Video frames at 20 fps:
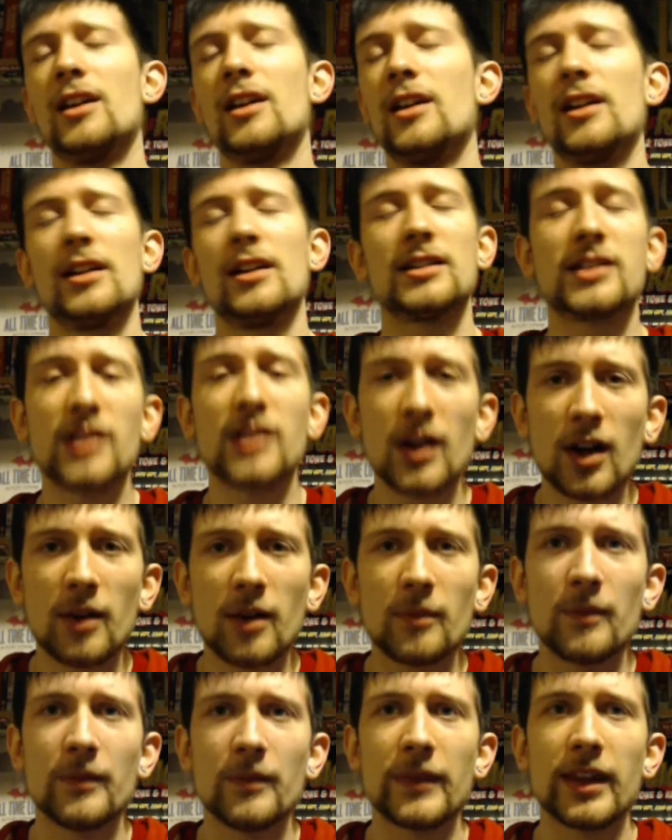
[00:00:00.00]
It's
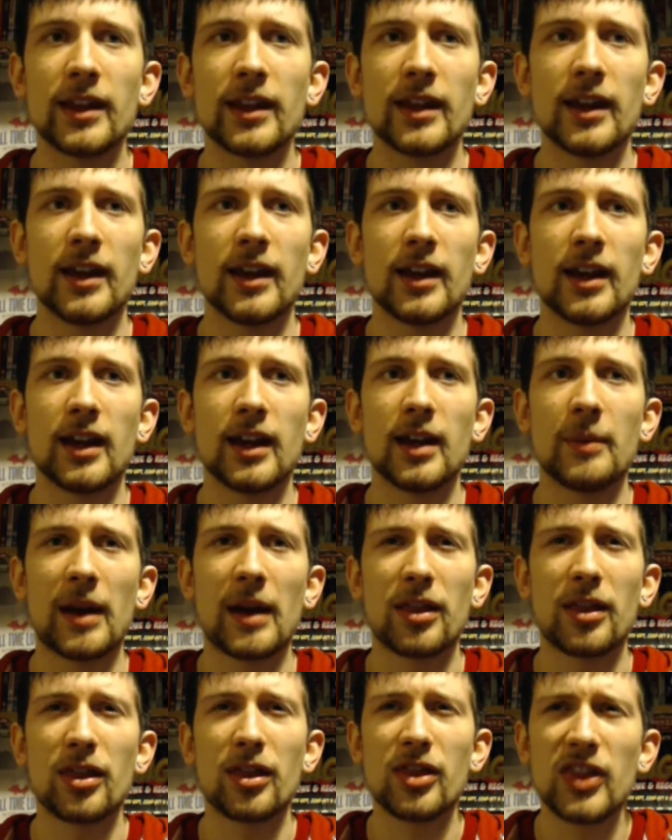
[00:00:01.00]
dumb. I
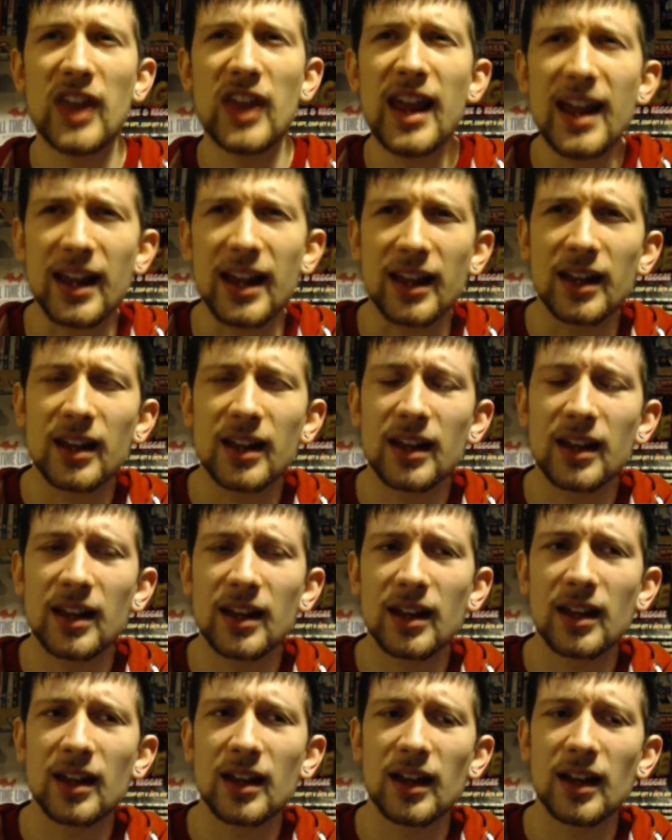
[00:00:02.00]
think
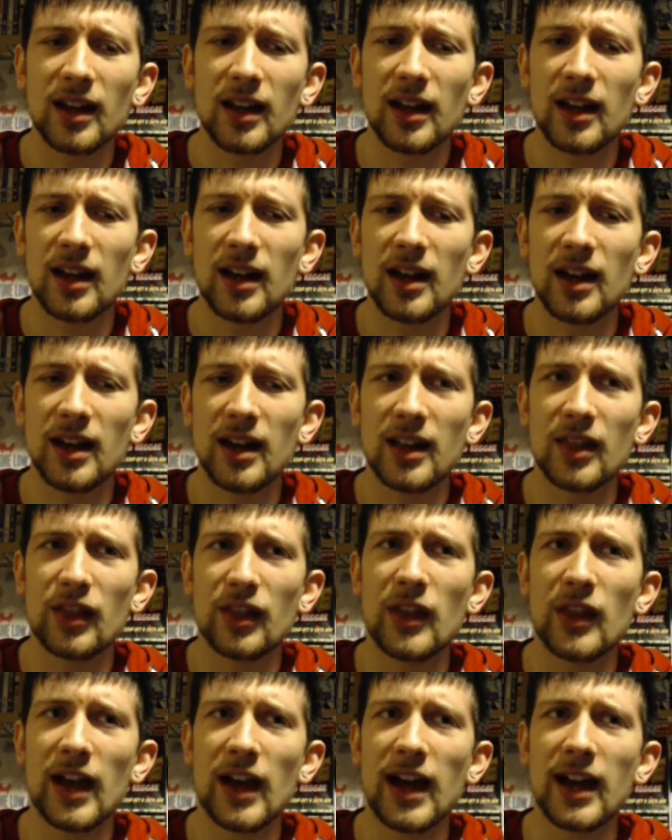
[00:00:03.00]

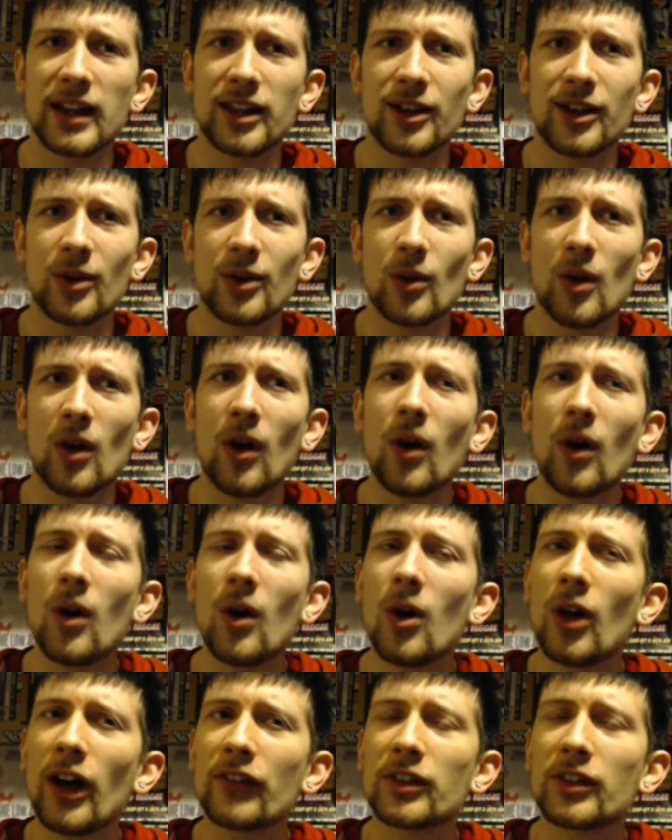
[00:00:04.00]
that you
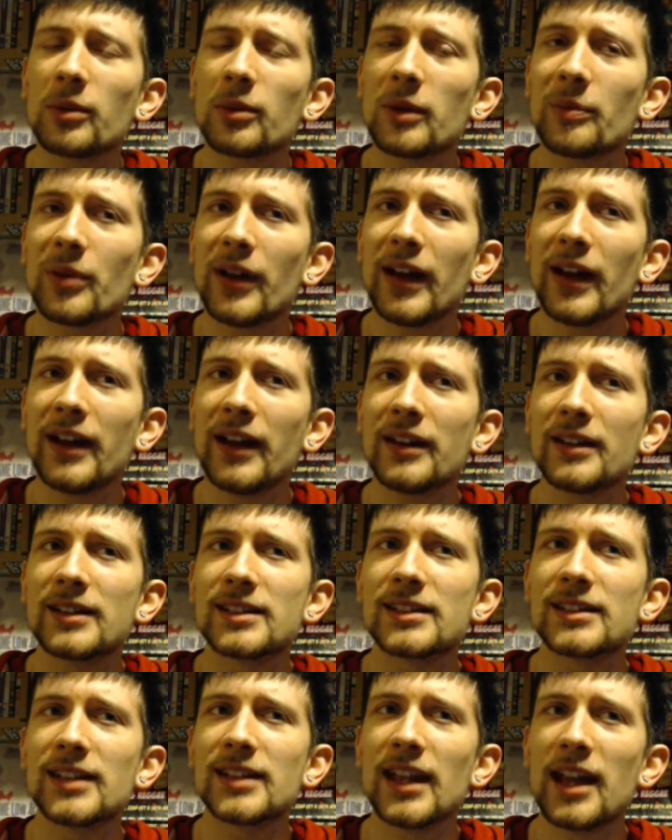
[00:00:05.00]
all have to be playing the
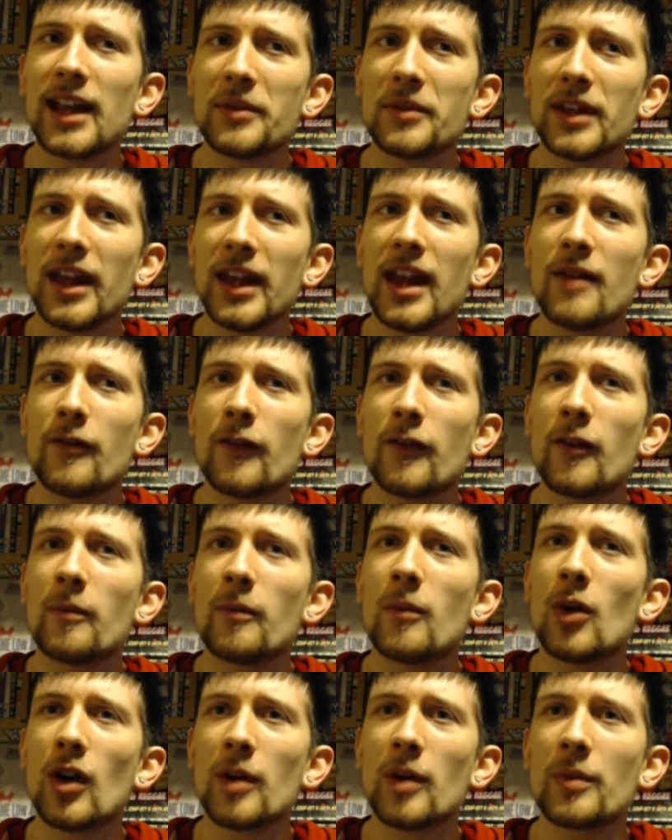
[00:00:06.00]
same game for
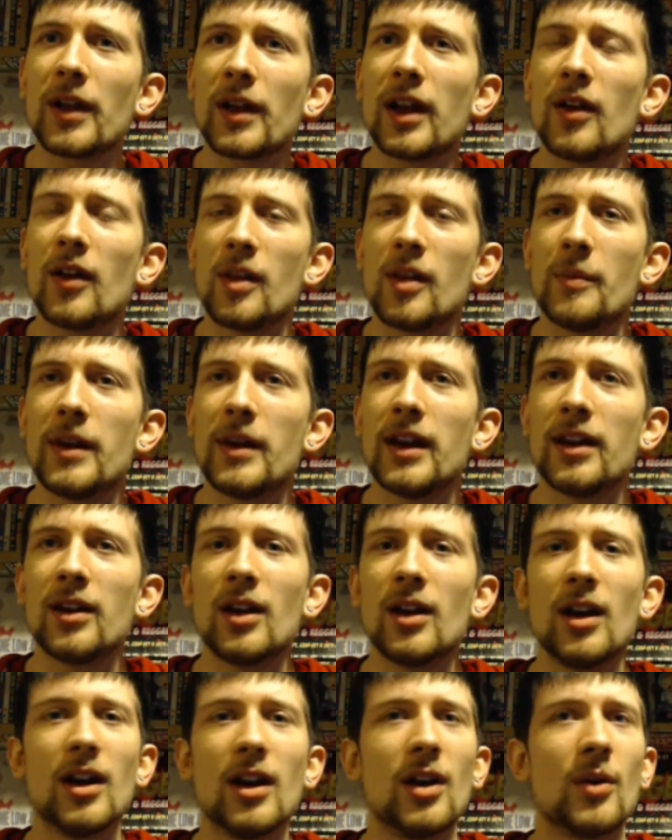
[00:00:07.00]
multiplayer at the minute,
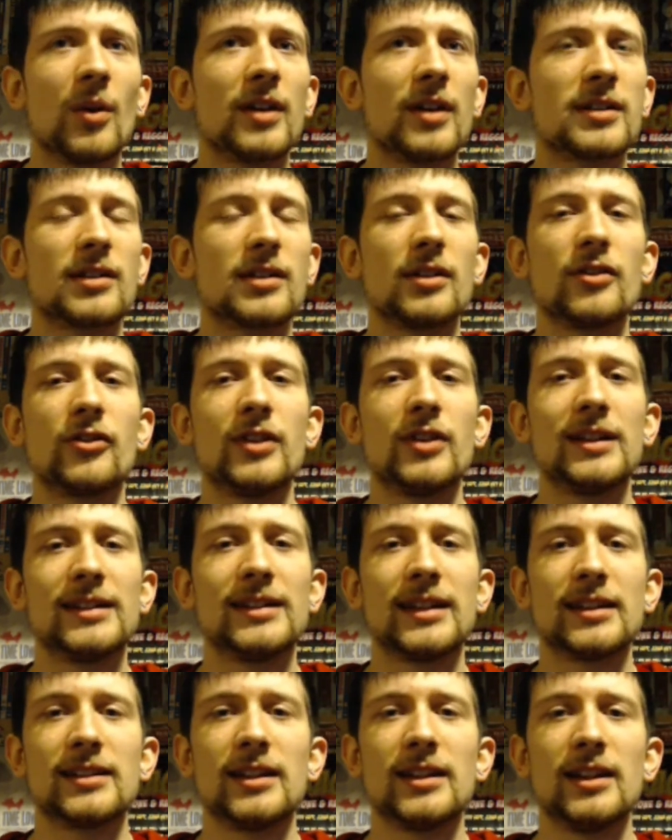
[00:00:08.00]
whereas on the
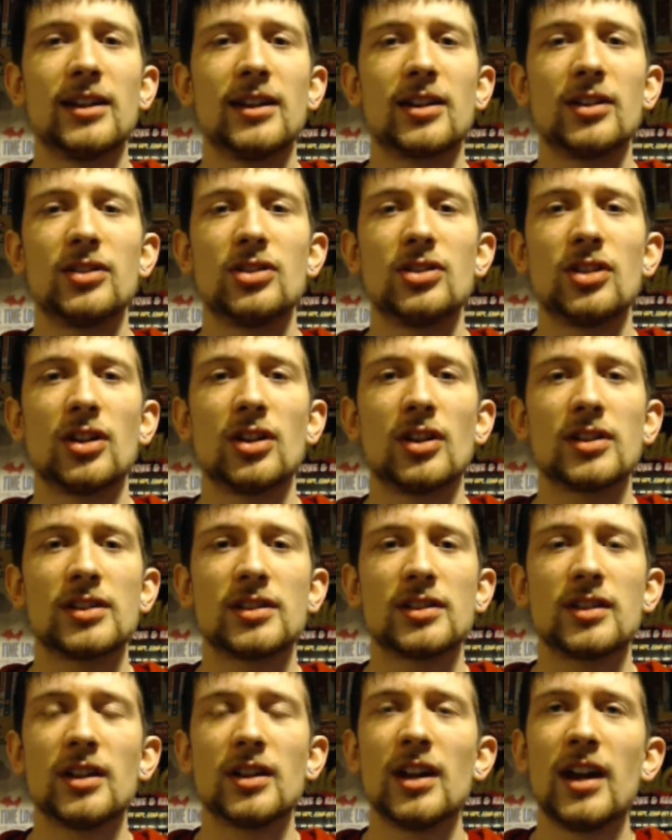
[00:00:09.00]
360 you could just